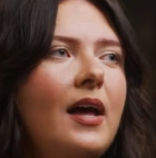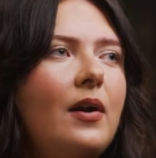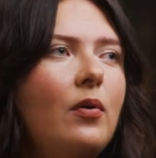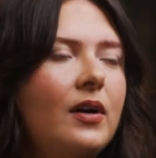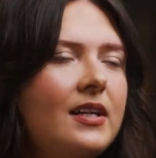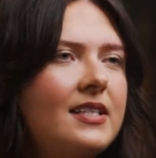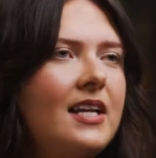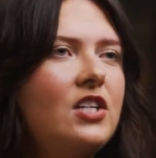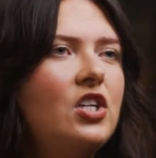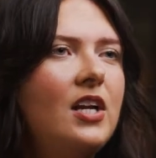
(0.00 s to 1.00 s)
that
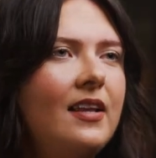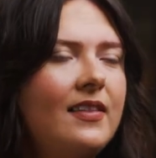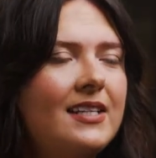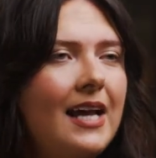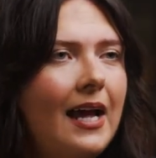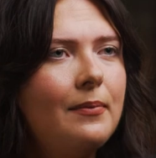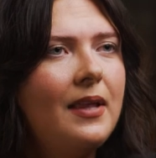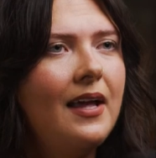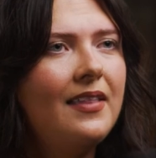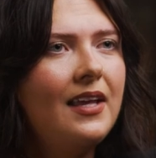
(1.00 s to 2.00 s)
organization and the
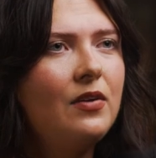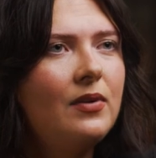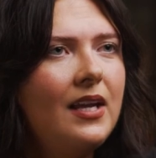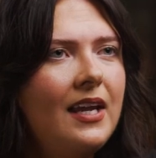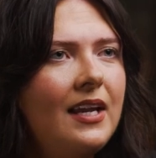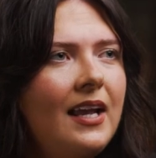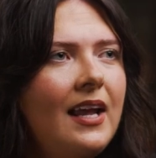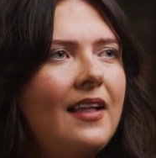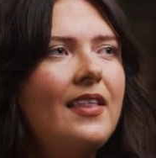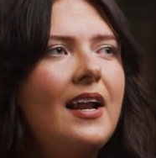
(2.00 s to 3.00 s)
timeline that you need
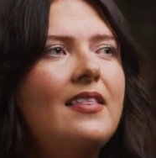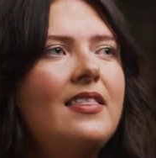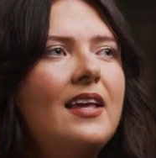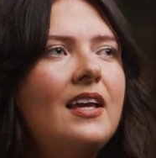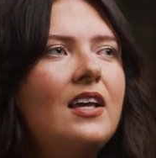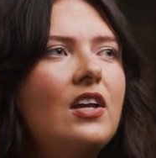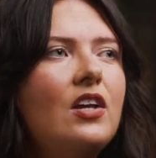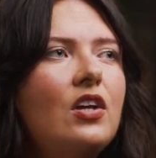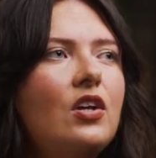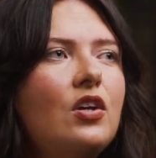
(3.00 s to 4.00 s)
that I think
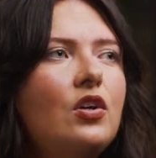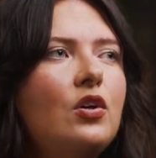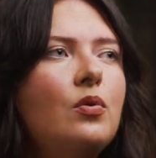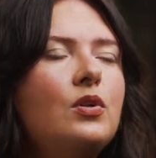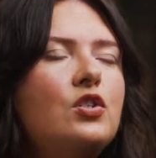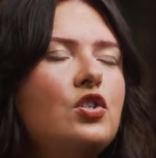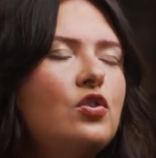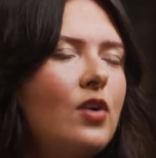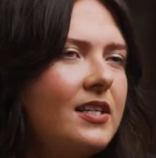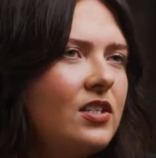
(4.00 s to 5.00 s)
you would
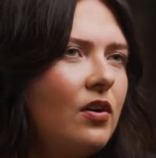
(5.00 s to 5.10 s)
stress